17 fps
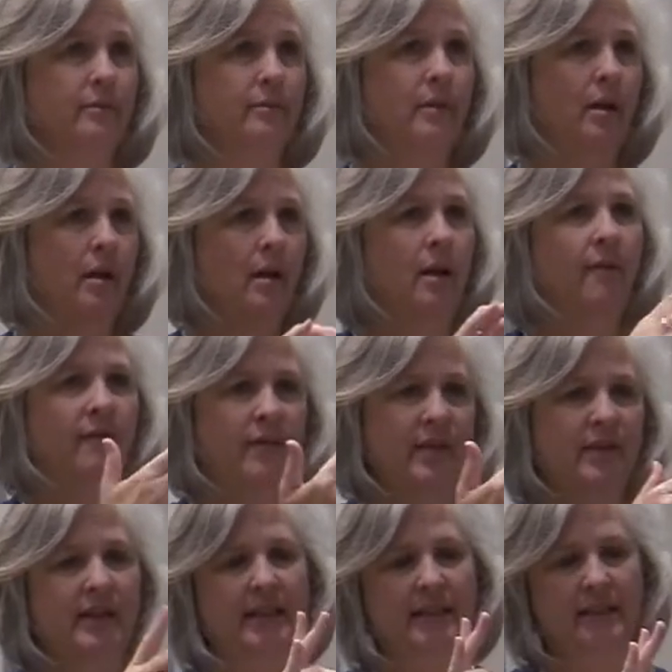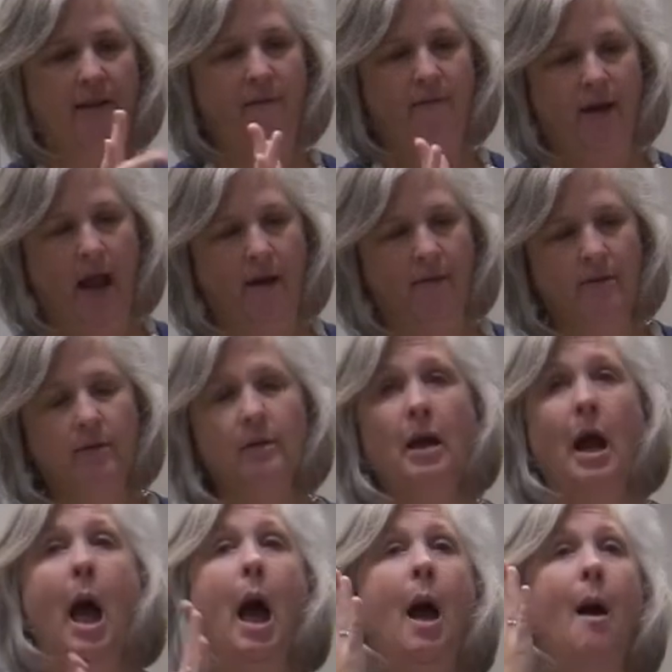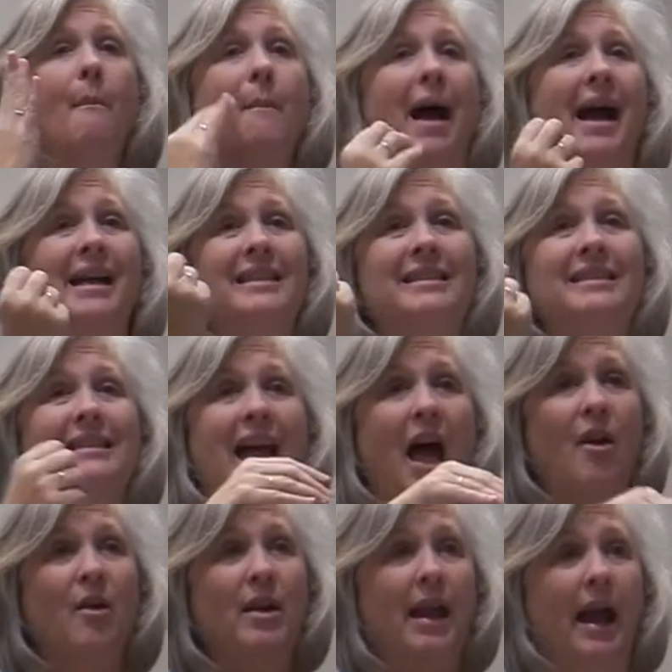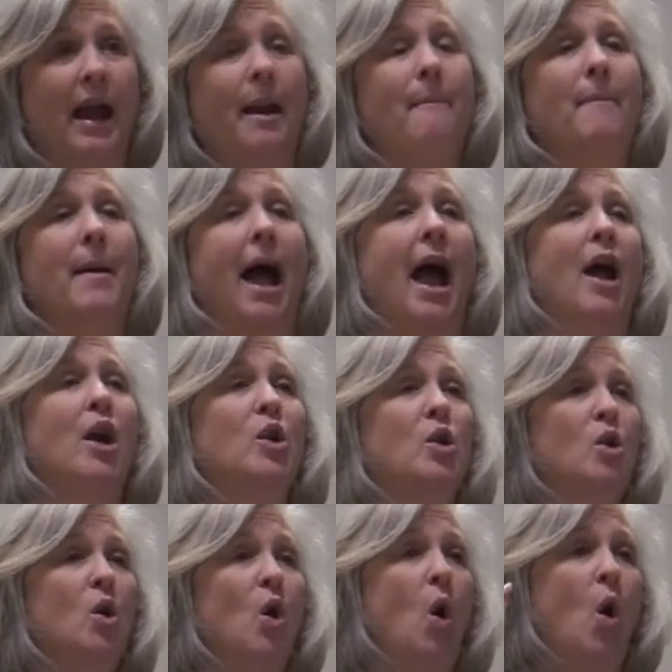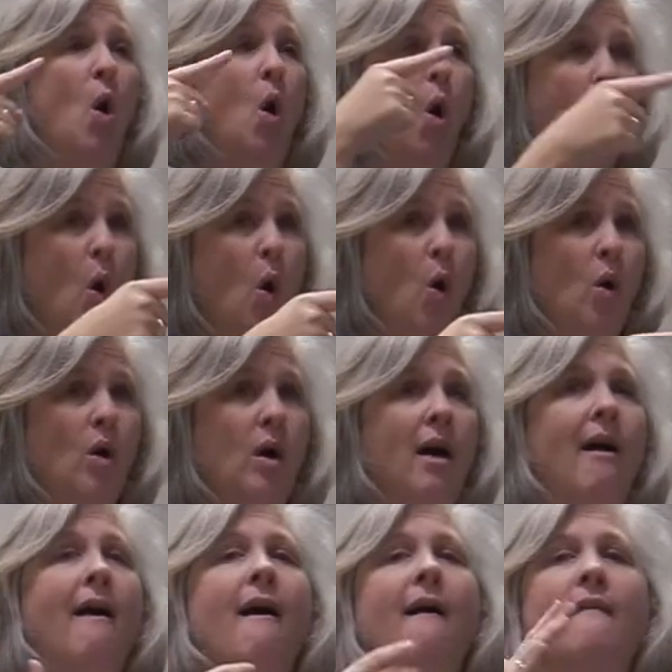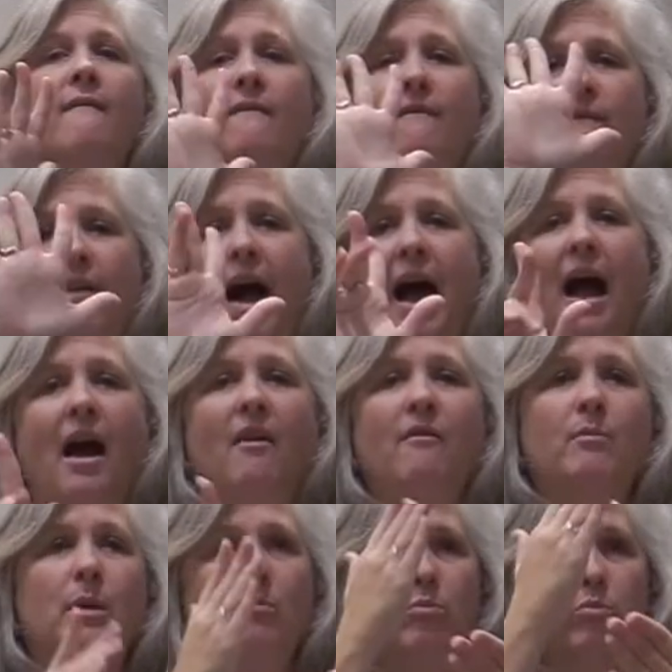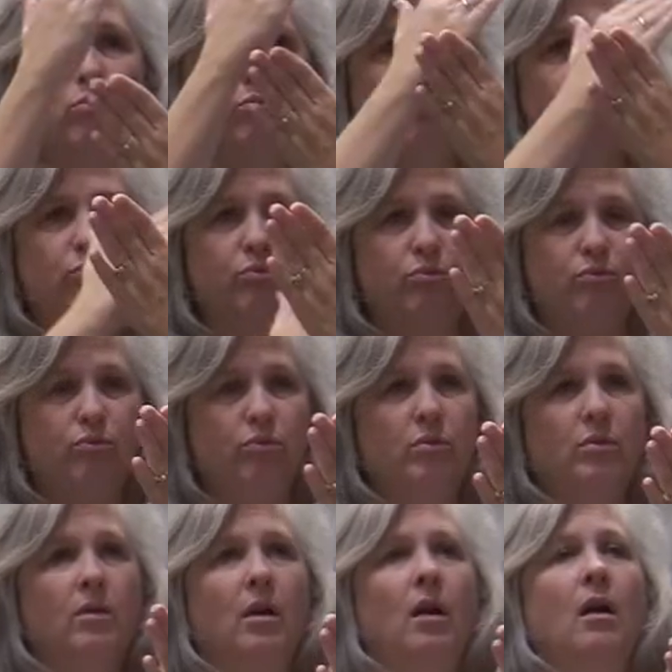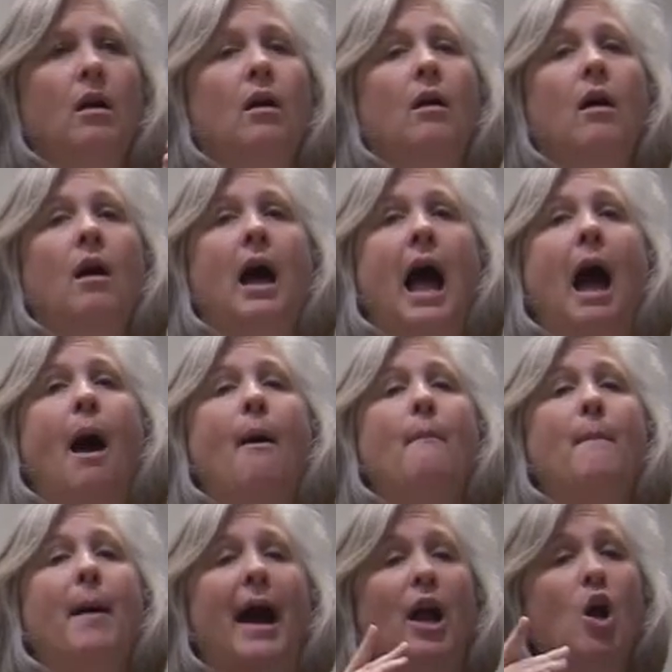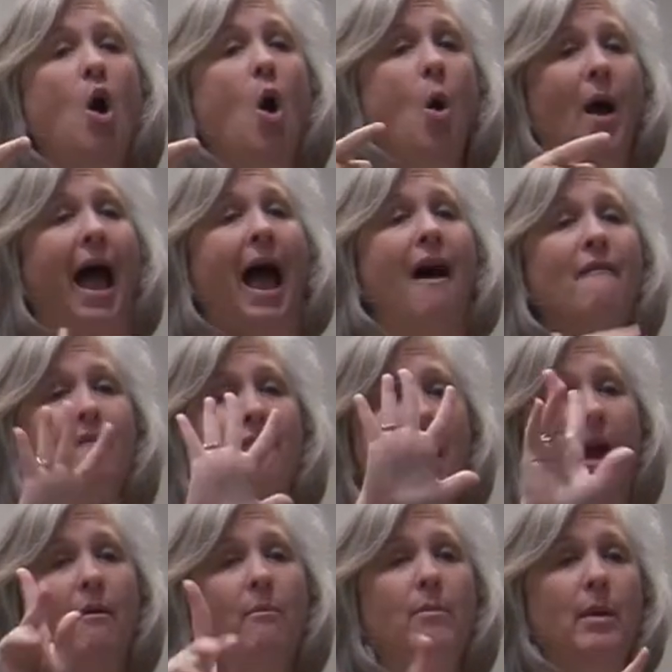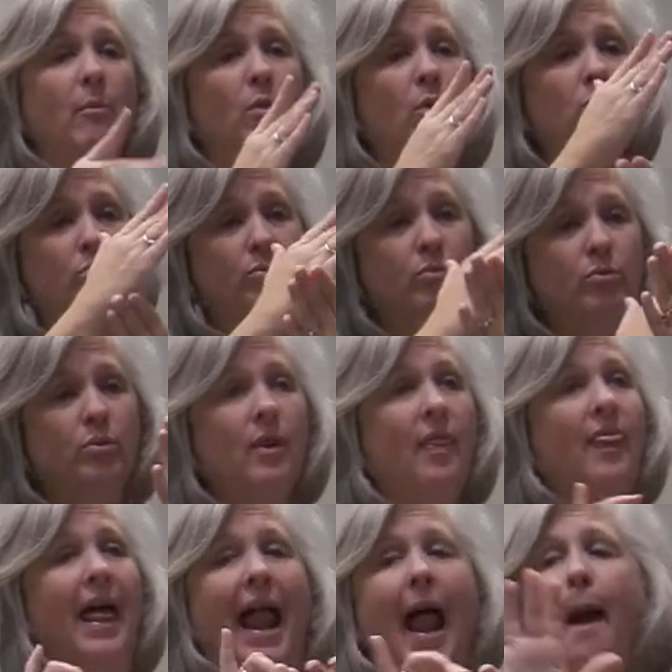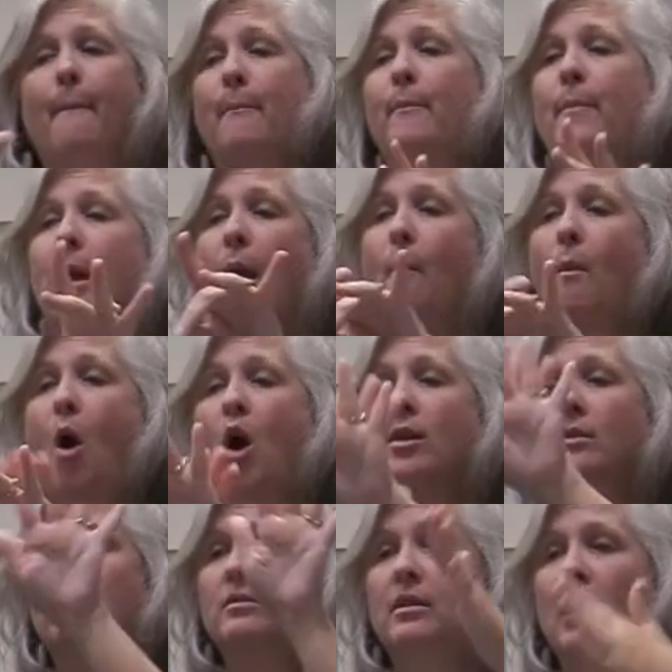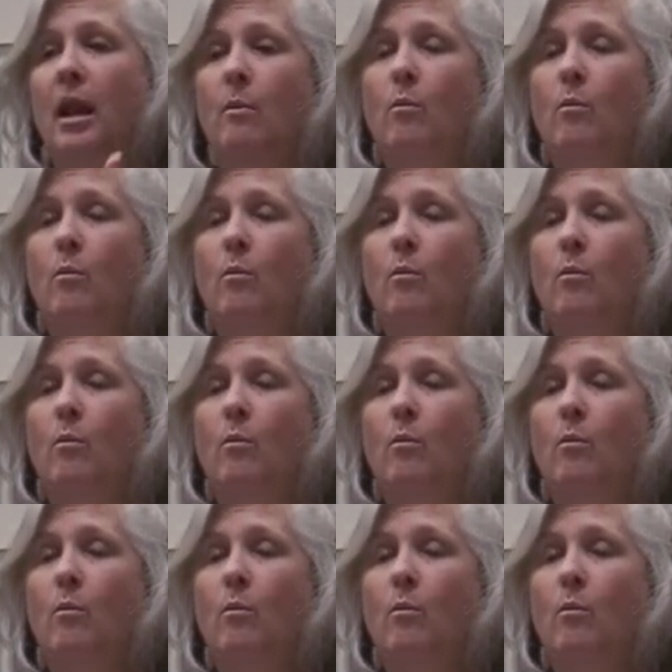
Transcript: By Saturday night, my goal was to have 5 people lined up that I could pick up myself on Sunday morning. By the way, church starts at Sunday school.